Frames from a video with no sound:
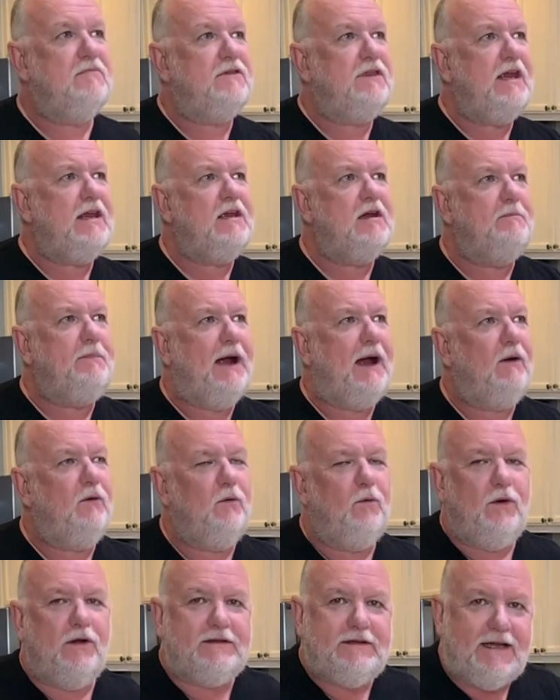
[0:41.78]
Think
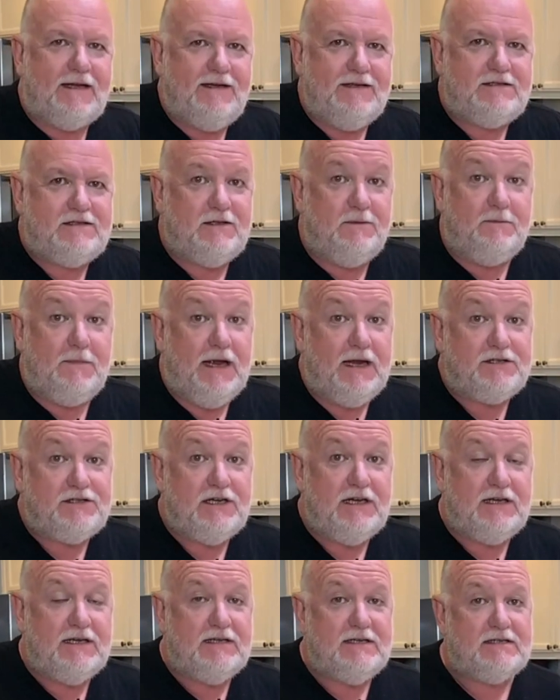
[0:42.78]
about what that instant
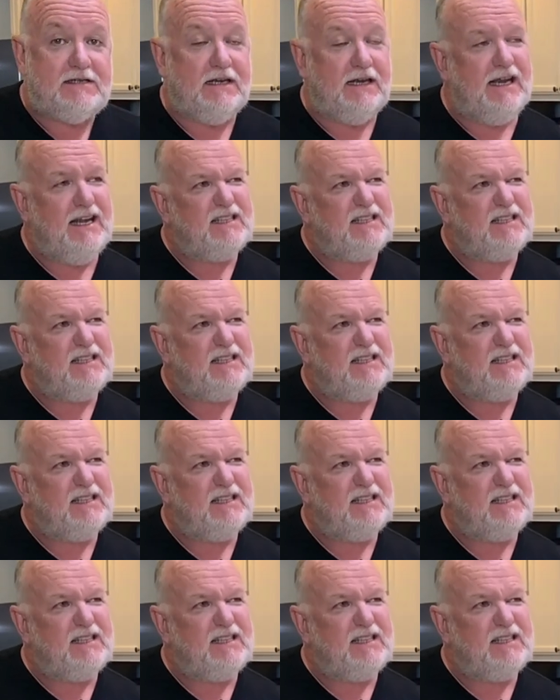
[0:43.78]
mash is.